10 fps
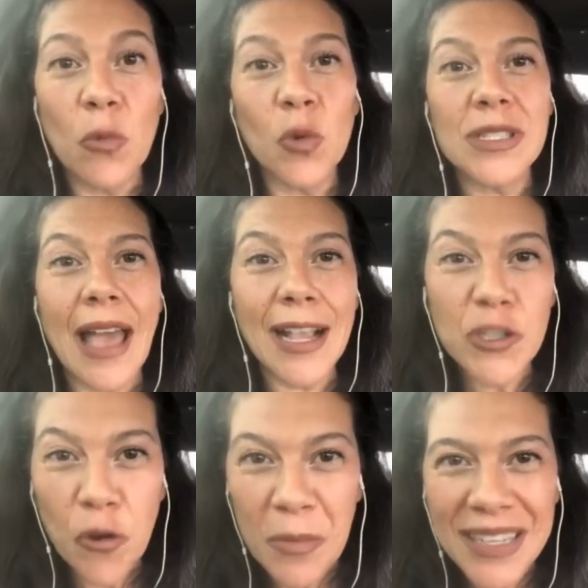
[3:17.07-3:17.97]
It rules
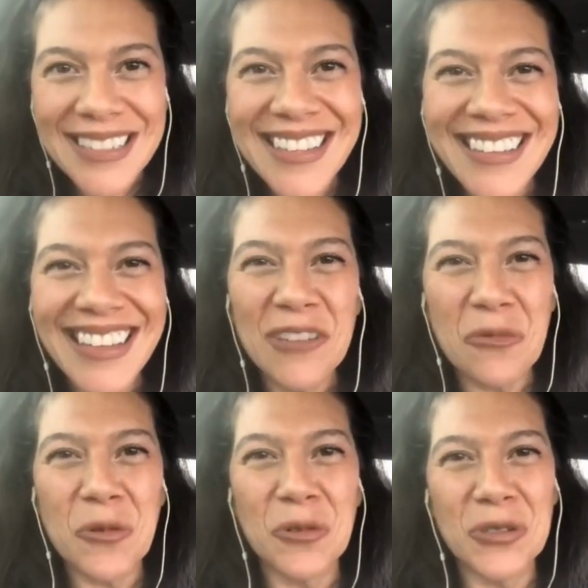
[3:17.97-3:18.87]
excrement.
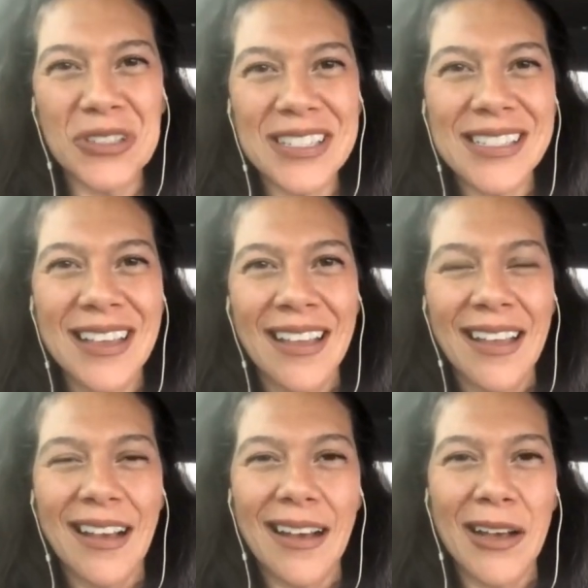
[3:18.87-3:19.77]
It rules
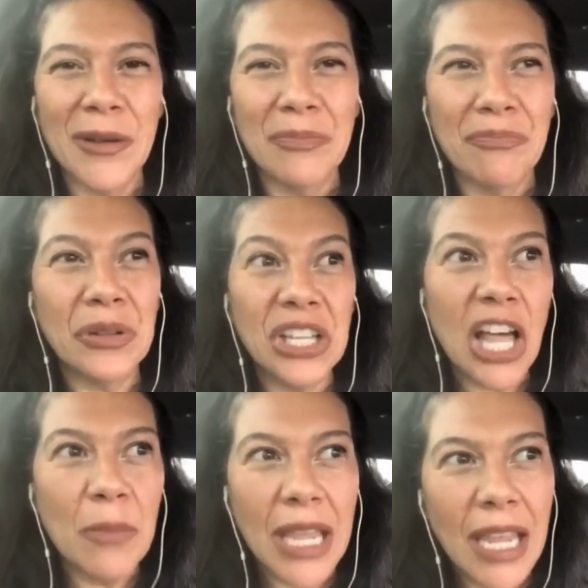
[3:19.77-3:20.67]

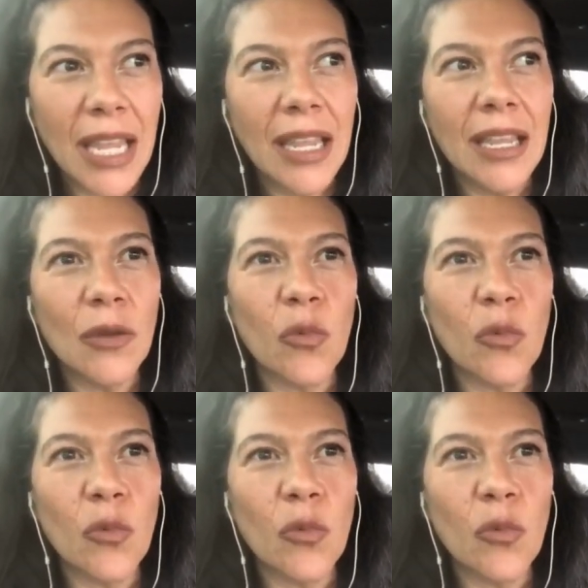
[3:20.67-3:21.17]
plumbing.